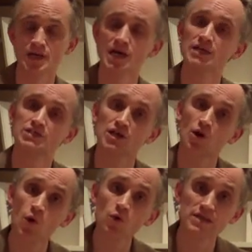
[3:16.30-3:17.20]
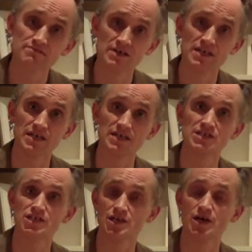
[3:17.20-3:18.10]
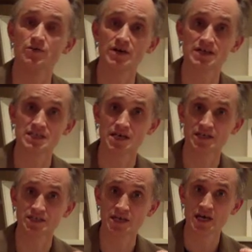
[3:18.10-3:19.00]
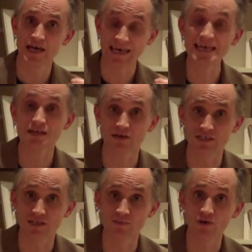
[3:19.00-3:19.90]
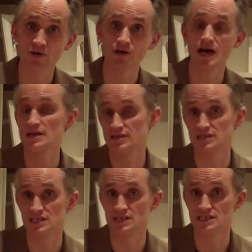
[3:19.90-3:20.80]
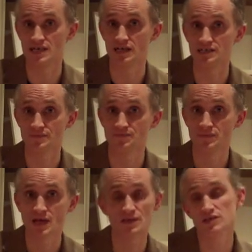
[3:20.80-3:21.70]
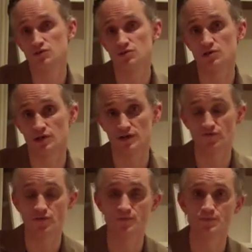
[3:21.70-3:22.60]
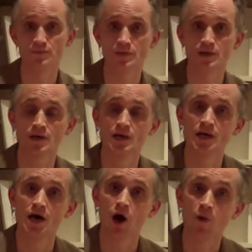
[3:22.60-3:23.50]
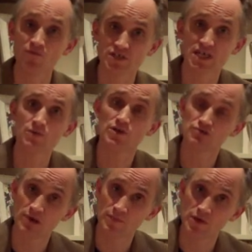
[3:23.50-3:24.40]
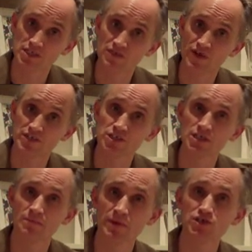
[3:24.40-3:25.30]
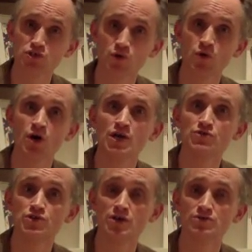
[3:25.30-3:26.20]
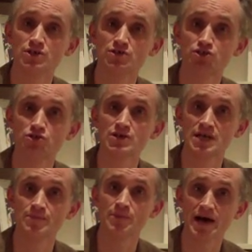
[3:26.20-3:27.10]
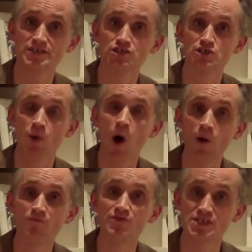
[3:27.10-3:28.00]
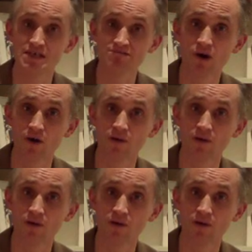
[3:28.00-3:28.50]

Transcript: So all he really needs to know is that he likes the book and he thinks he can sell it. And that's all you're looking for. Obviously, when you draw up your list of agents, make sure you don't choose any agents who are obviously wrong.